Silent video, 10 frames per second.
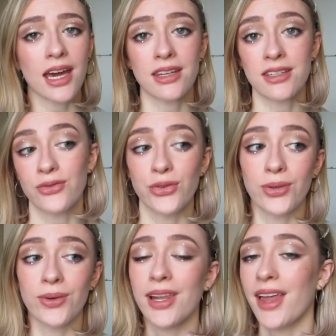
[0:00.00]
and if
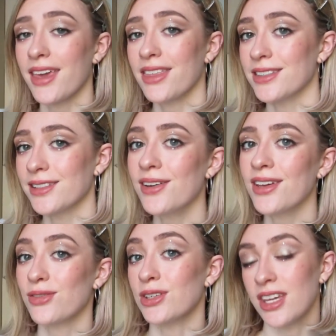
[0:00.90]
you like this look,
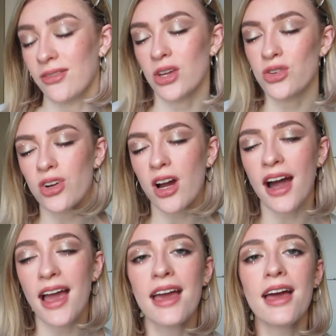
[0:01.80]
if you'd give it a
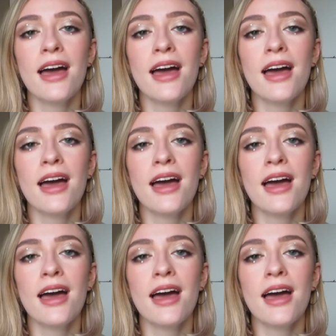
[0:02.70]
try.